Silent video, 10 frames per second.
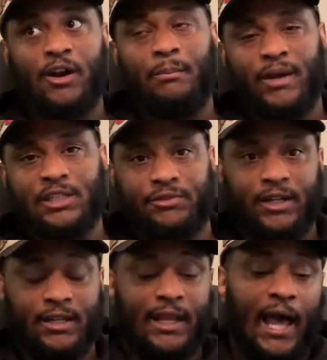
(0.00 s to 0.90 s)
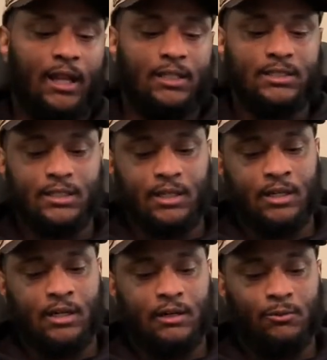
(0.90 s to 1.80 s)
best friend in Dallas
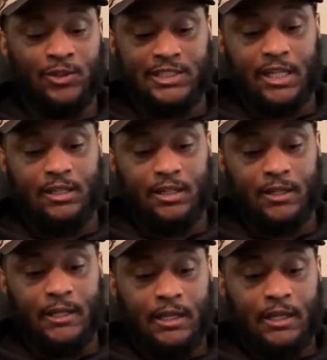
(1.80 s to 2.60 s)
was selling her,